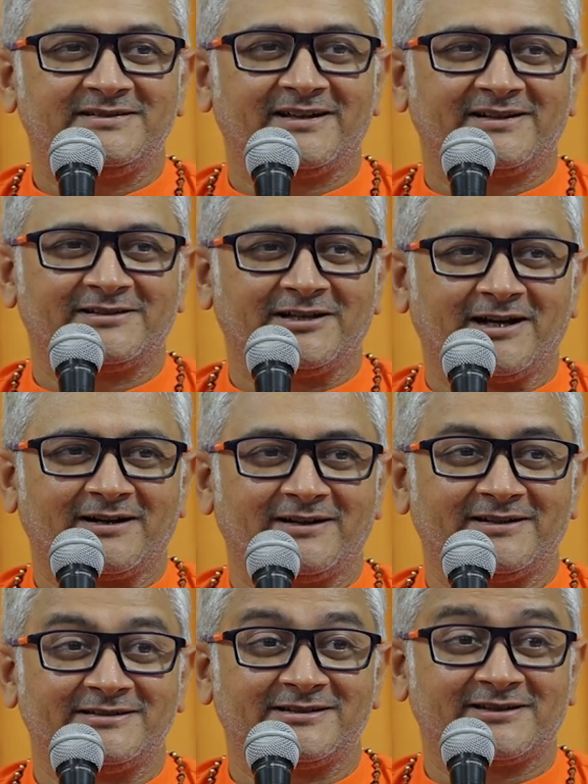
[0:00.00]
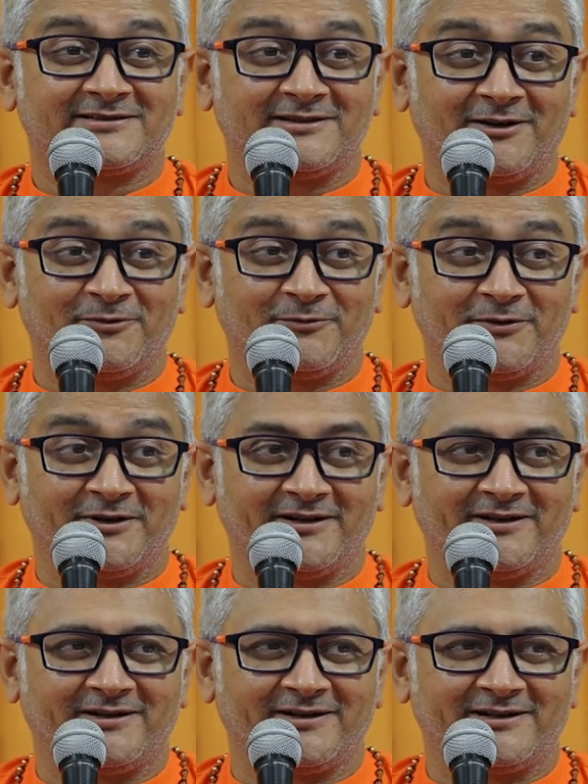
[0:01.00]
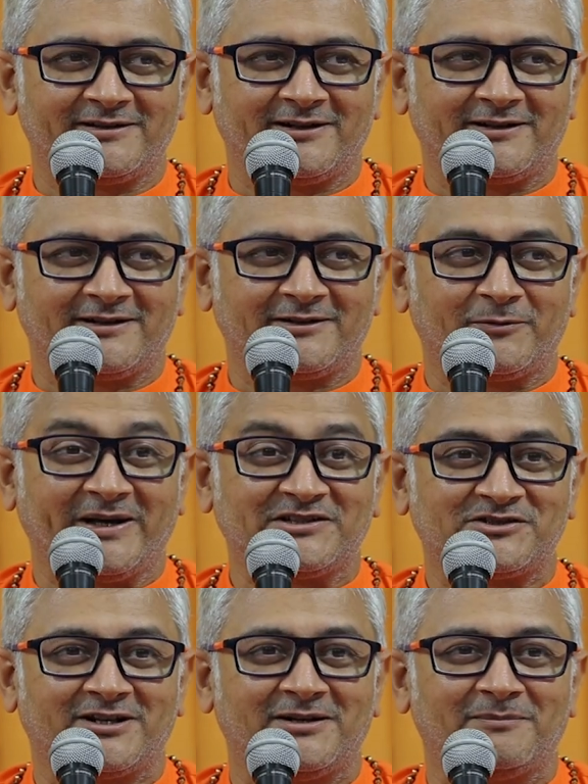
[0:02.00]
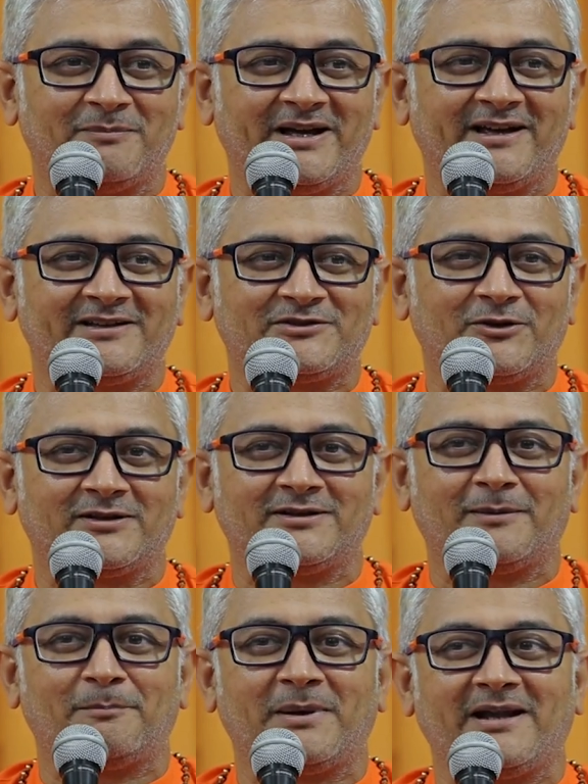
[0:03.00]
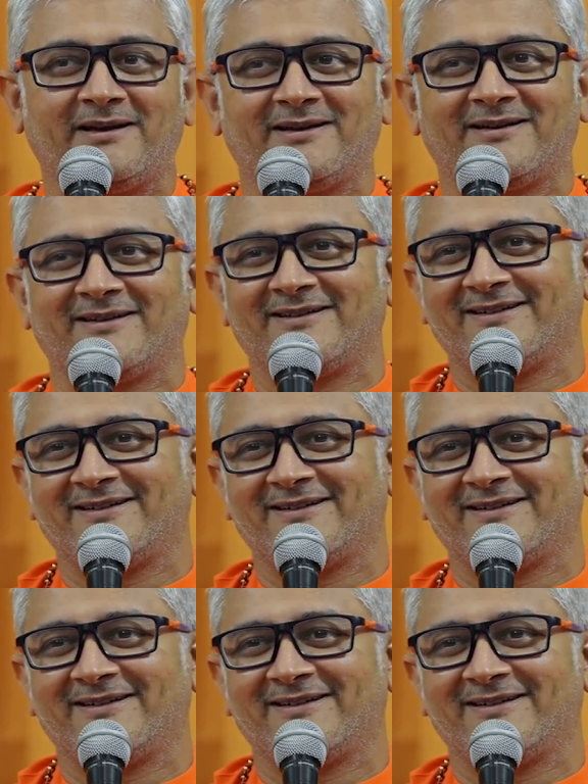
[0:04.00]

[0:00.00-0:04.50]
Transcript: Exactly. Just now we did it. It's a question based on the play.